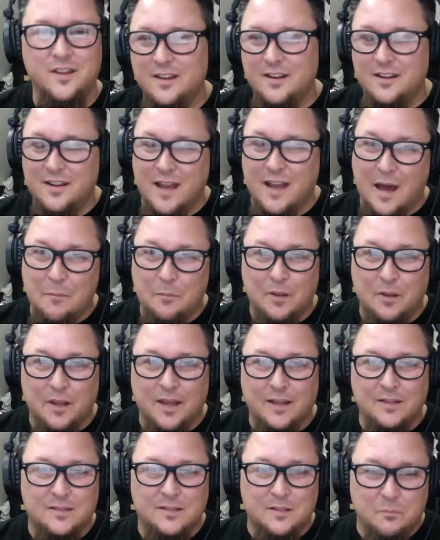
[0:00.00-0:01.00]
not
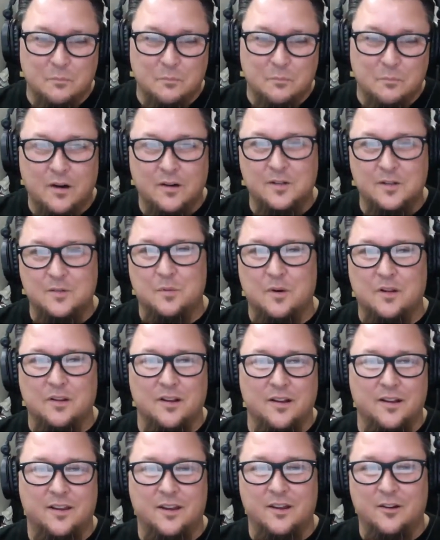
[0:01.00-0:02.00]
plants and bugs, but
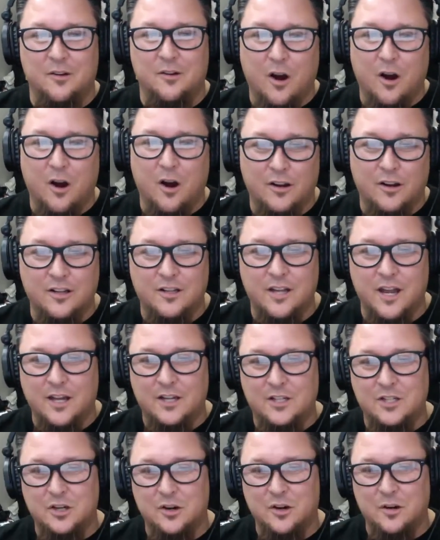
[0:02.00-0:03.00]
like, you know,
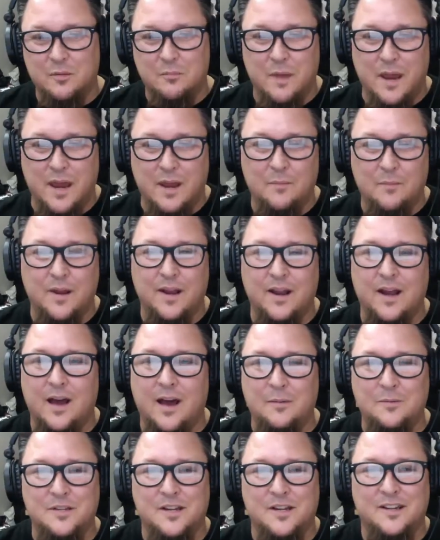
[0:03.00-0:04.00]
architecture and man-made
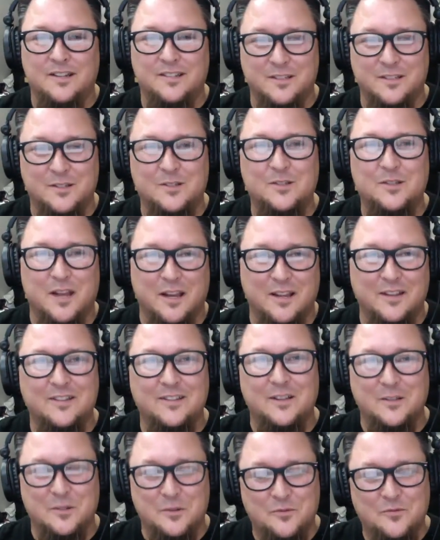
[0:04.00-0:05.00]
objects.
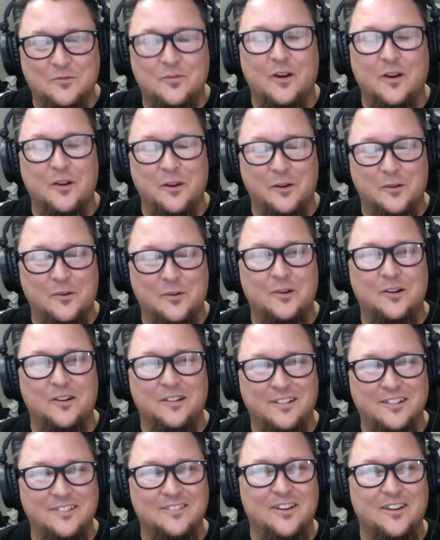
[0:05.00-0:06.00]
That's very
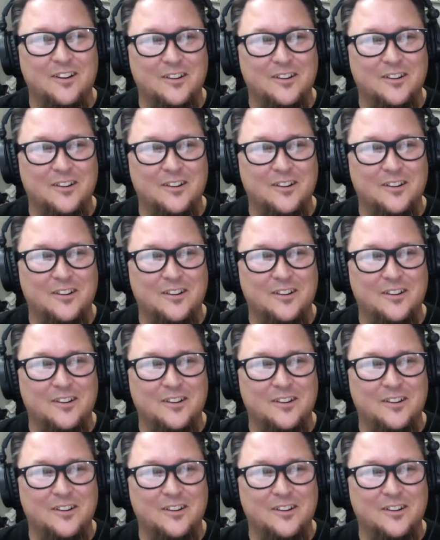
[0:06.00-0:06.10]
cool. Cool.